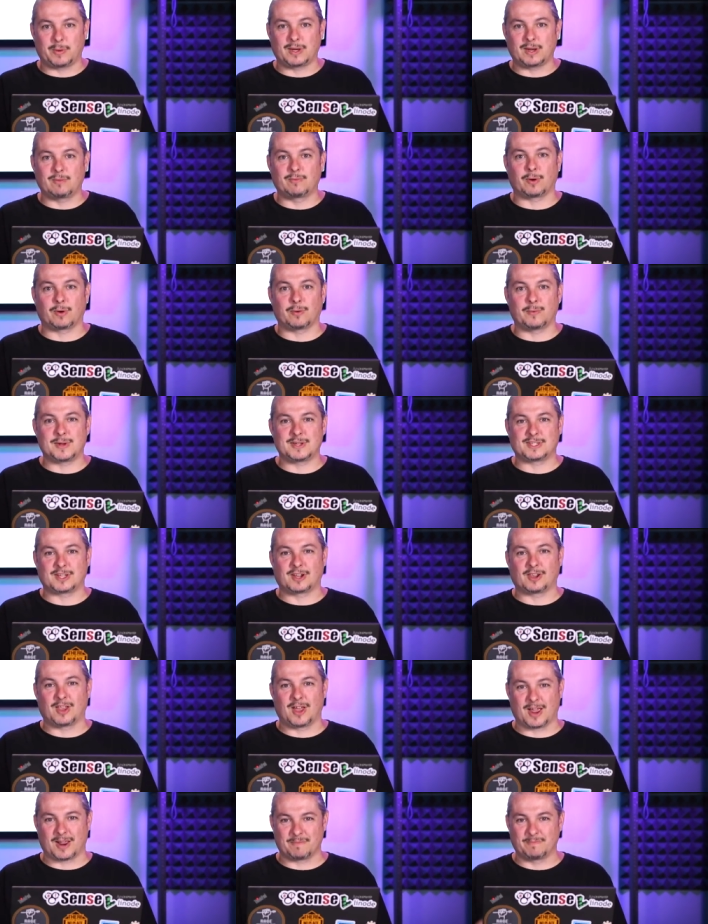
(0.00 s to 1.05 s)
did for a recent
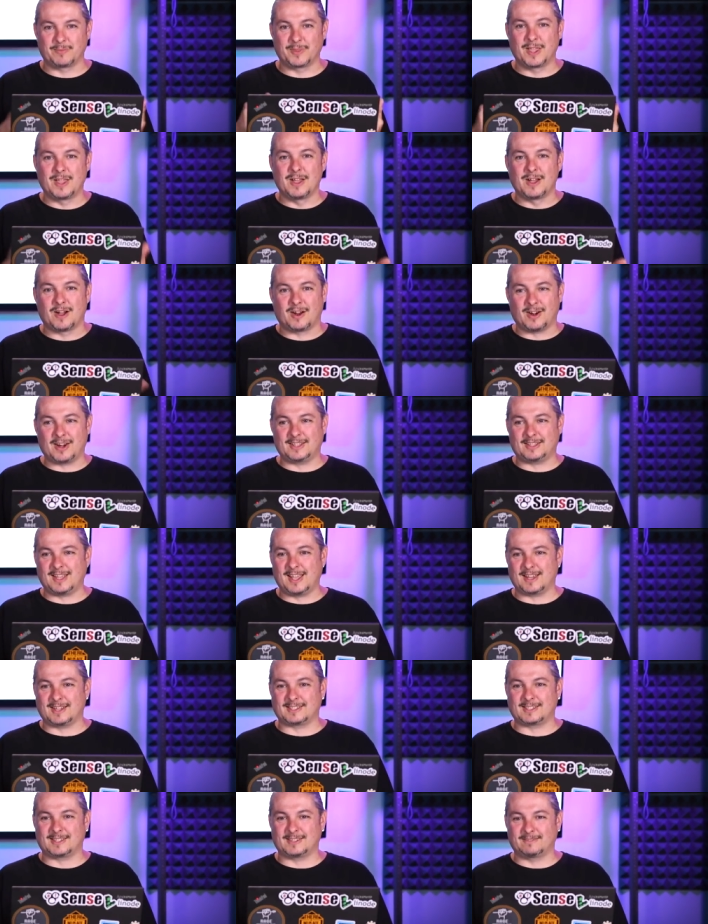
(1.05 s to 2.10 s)
client. All right,
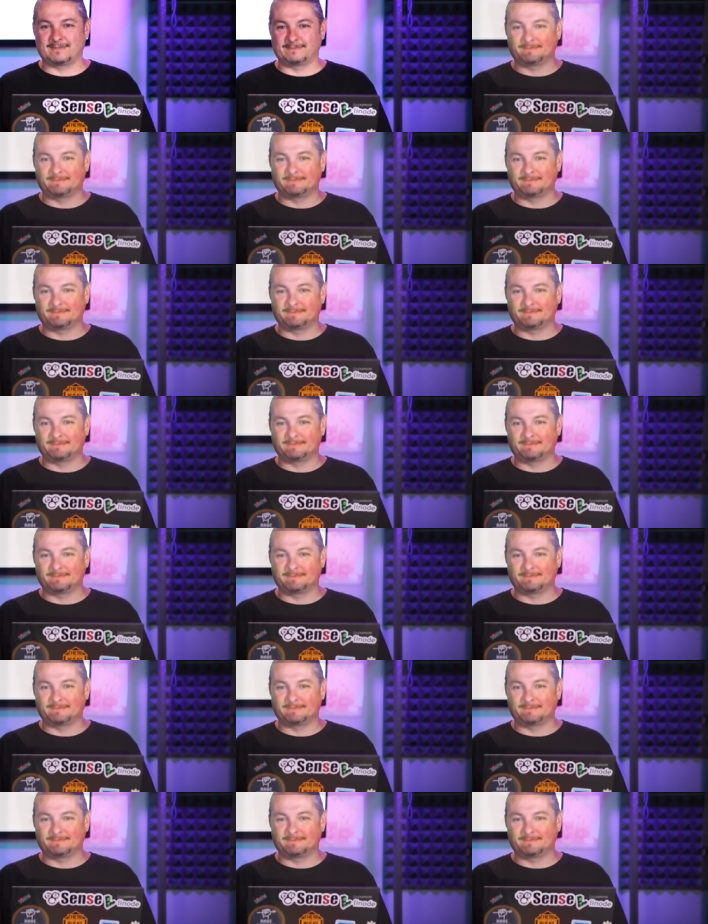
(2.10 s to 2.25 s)
thanks.